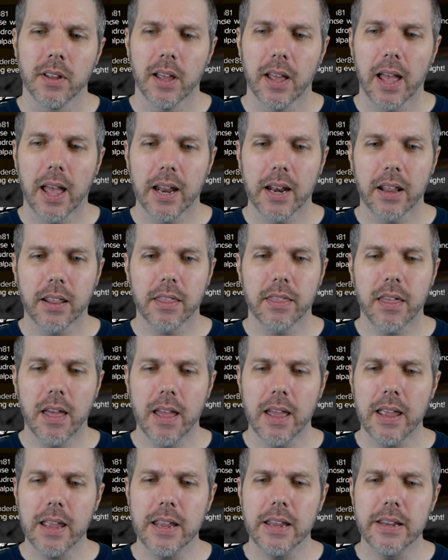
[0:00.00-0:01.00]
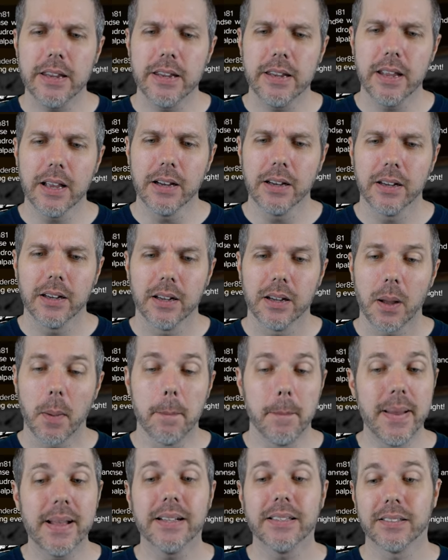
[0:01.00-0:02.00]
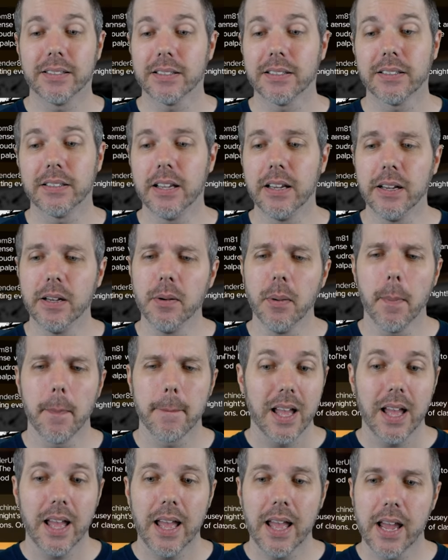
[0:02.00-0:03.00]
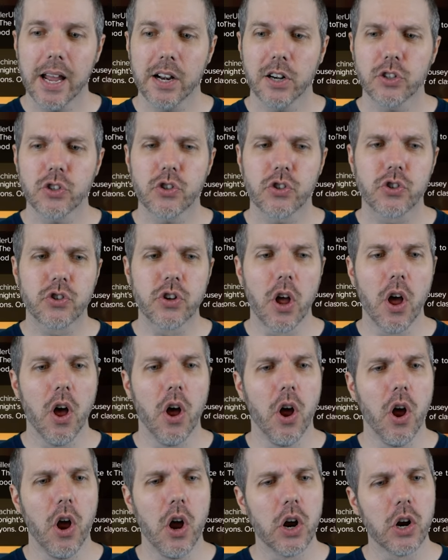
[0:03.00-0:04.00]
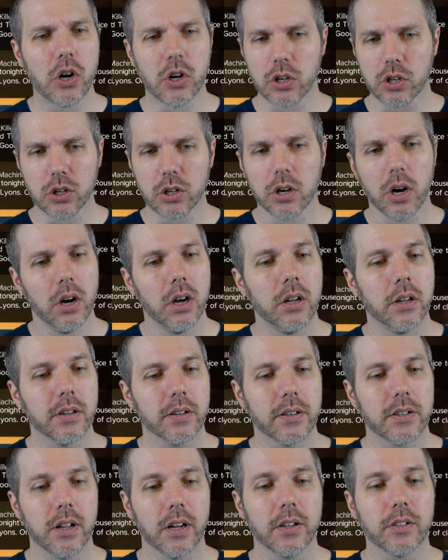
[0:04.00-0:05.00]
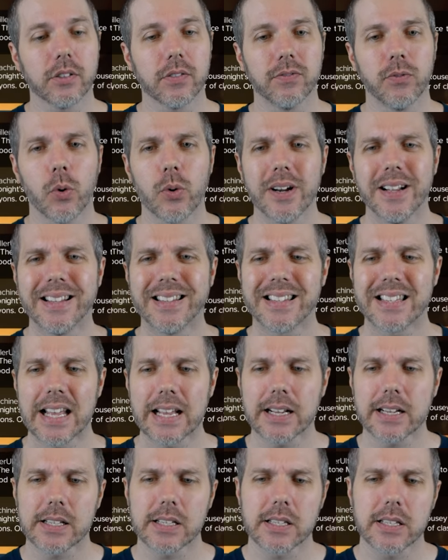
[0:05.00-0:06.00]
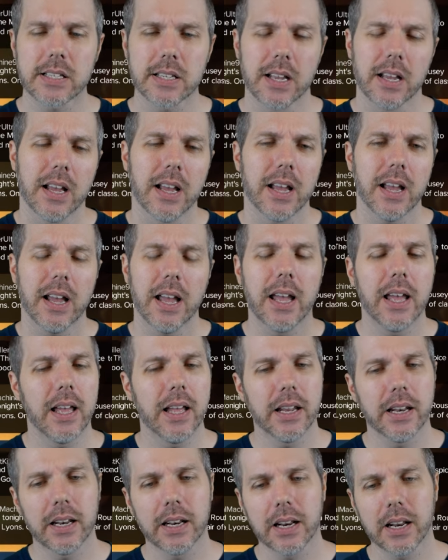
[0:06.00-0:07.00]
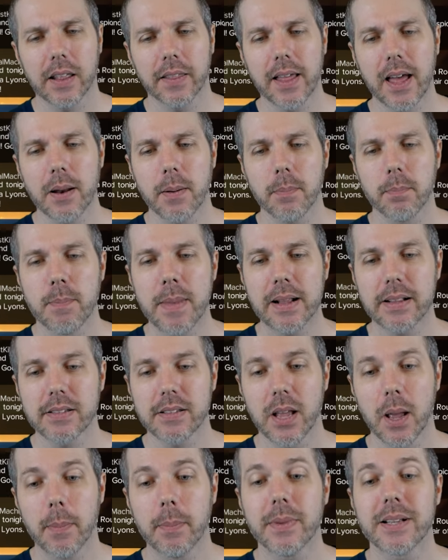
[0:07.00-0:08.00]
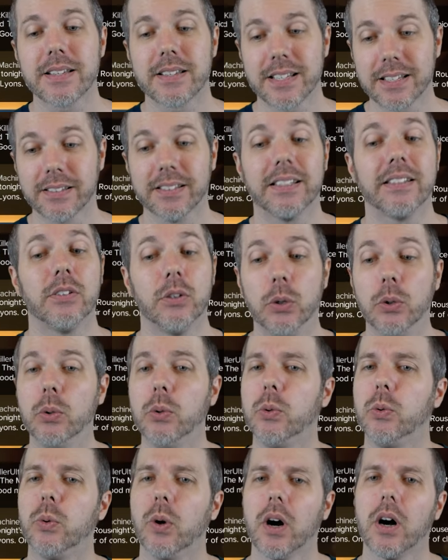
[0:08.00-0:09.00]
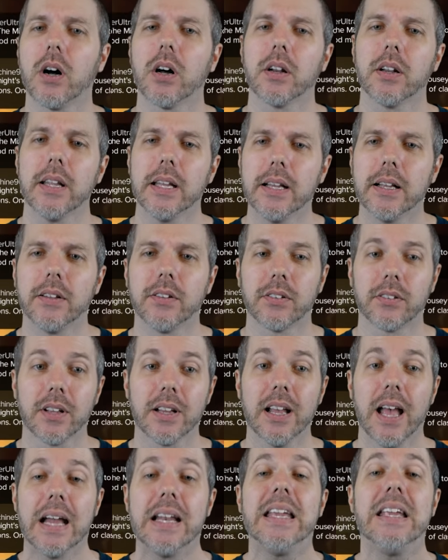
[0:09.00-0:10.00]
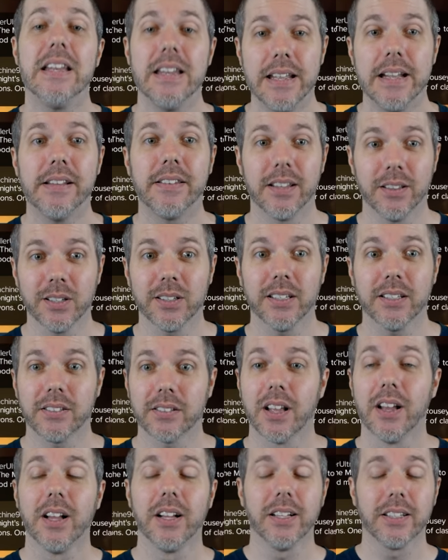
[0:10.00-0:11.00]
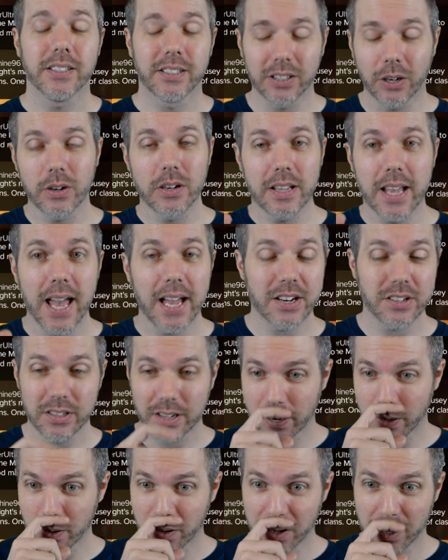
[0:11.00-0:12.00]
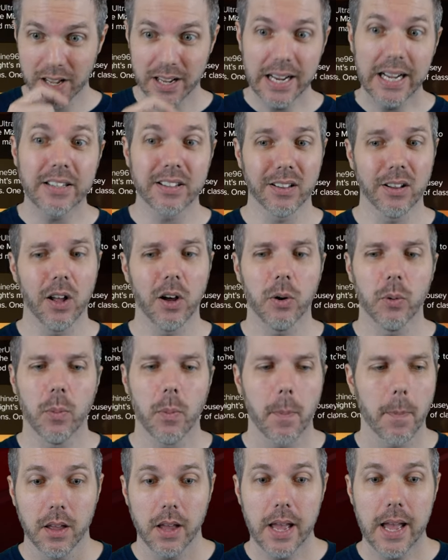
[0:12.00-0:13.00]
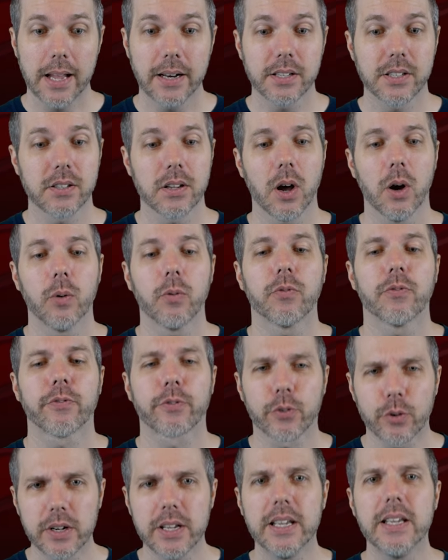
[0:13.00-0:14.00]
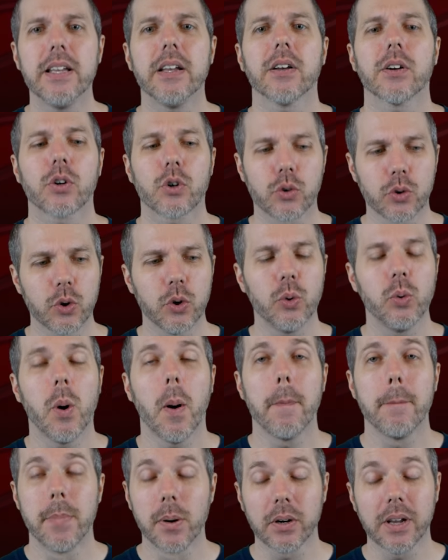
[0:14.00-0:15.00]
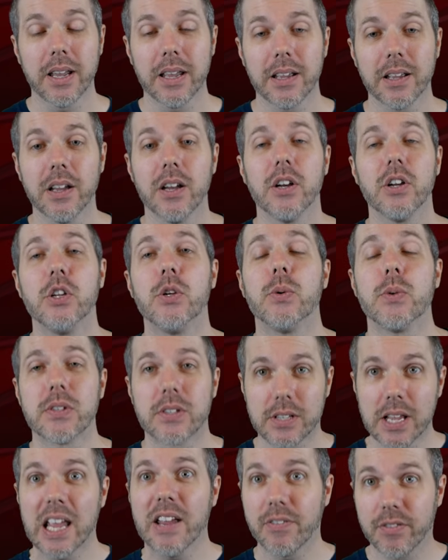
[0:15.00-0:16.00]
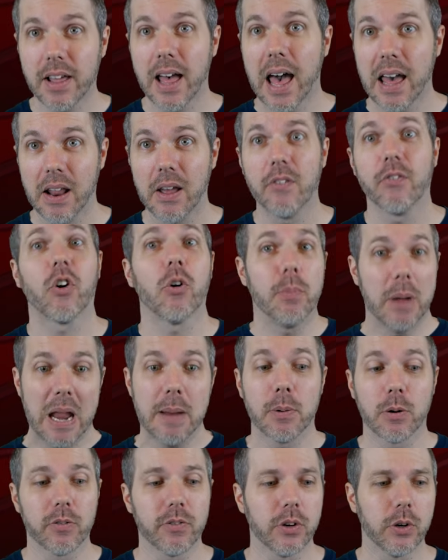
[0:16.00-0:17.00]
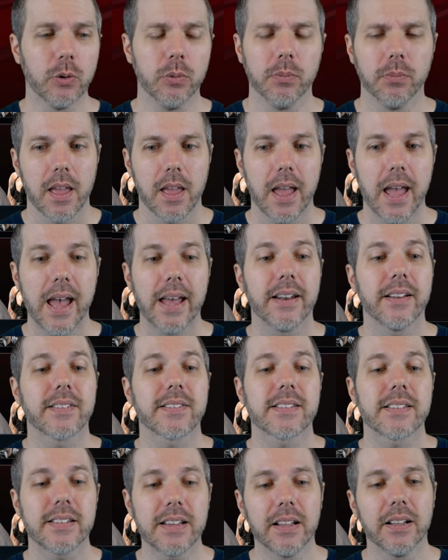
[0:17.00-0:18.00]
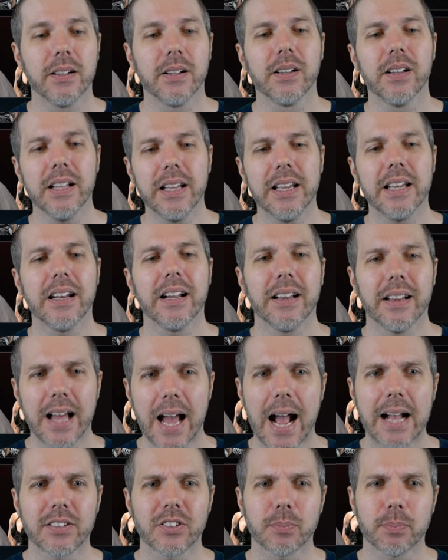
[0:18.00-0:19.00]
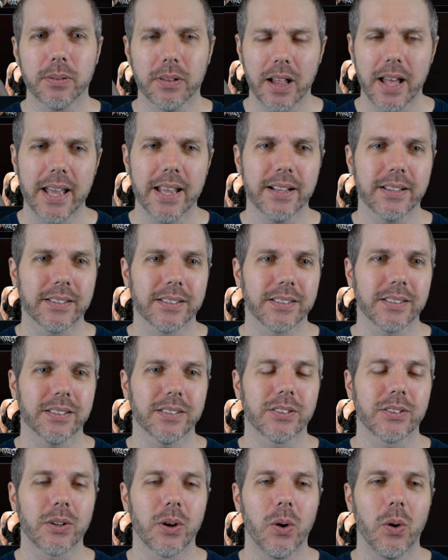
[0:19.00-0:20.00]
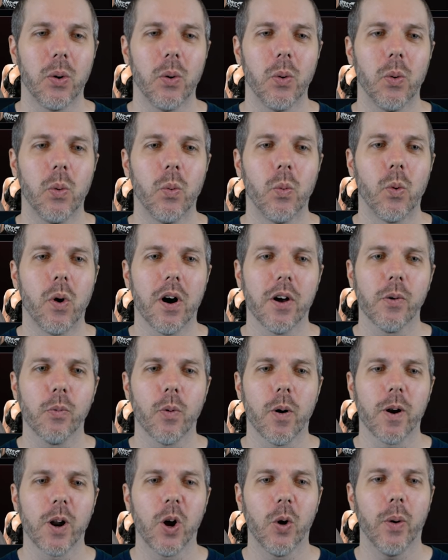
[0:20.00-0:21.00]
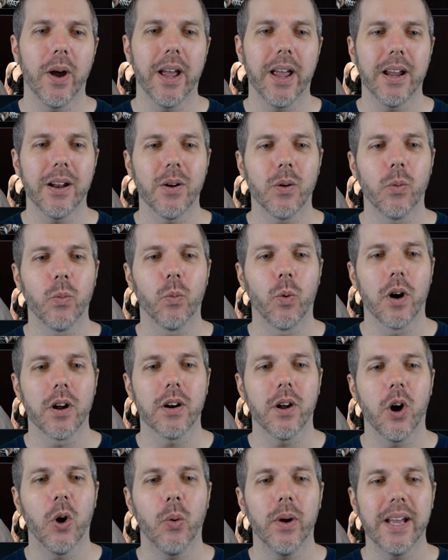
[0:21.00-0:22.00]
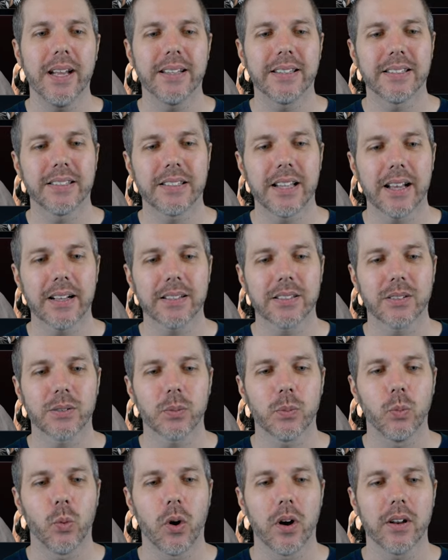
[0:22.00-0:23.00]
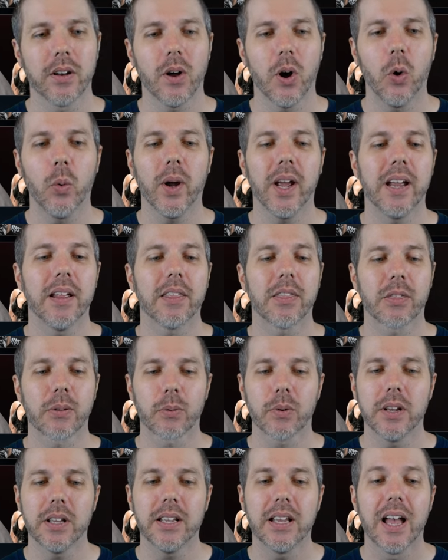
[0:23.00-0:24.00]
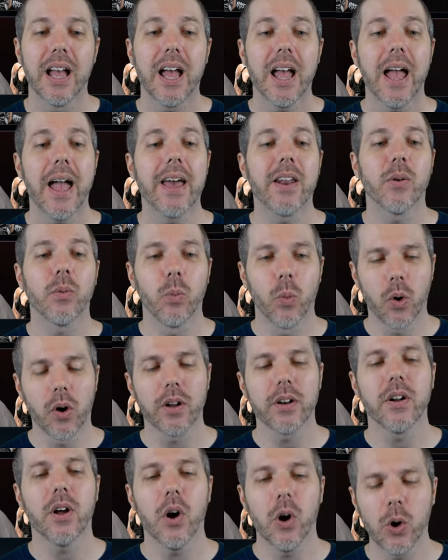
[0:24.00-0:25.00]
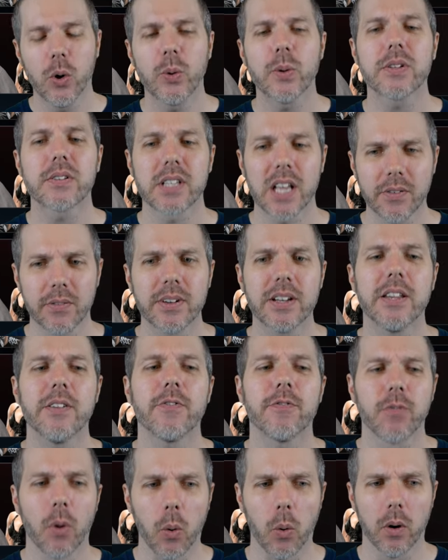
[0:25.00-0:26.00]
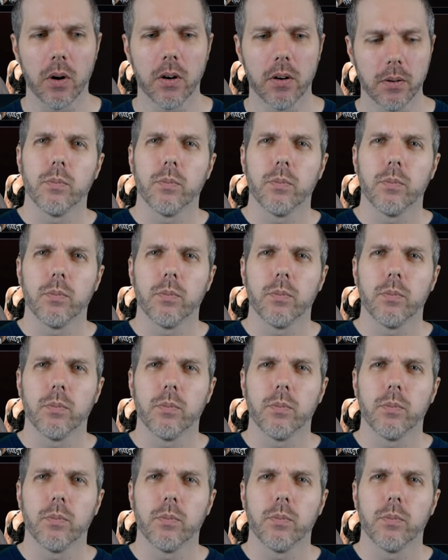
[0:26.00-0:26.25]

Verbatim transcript: and they make sixteen. And Sting does forty-six. And that makes him sixty-two on his, and he needs it. Look at his starting cash there. It's low. And so, free crew booking. You save that for pay-per-view. And still in last place. So, one one oh eight, one oh eight six, one oh eight three, and one oh seven four.